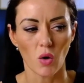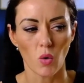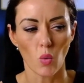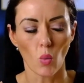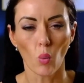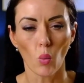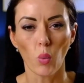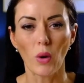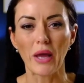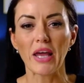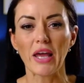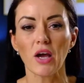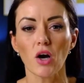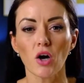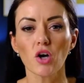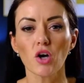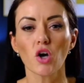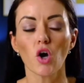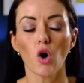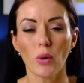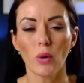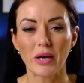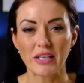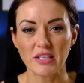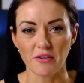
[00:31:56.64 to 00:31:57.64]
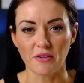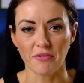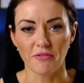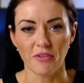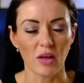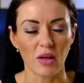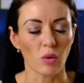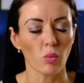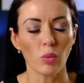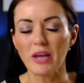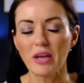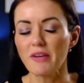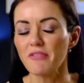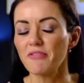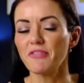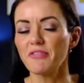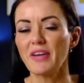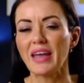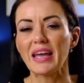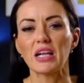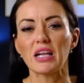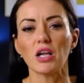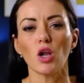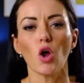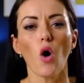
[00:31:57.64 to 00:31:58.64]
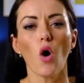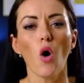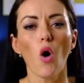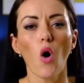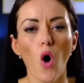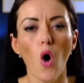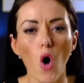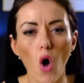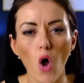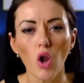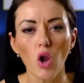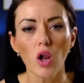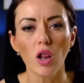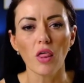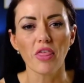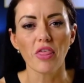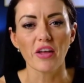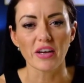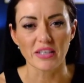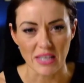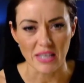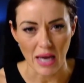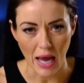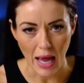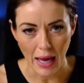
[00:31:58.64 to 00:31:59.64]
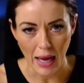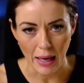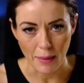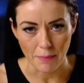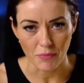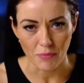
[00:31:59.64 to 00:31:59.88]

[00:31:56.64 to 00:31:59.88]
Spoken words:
we are going to fail. We fail all the time.